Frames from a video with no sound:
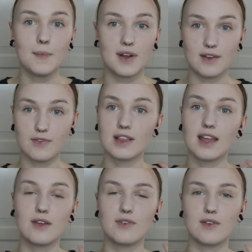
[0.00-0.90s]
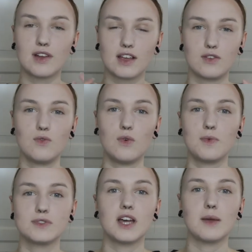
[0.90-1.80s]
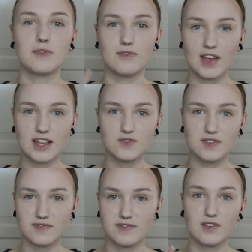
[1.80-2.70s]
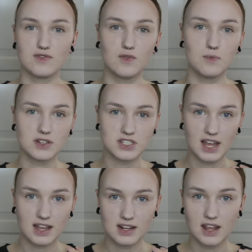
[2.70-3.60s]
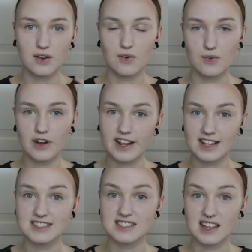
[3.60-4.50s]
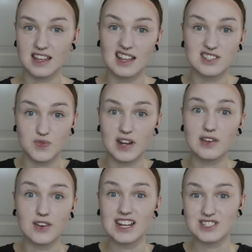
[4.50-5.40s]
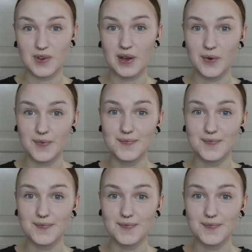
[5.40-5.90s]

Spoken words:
But I think that if you have like a normal type of face with not too much acne or redness, that it's really good as well.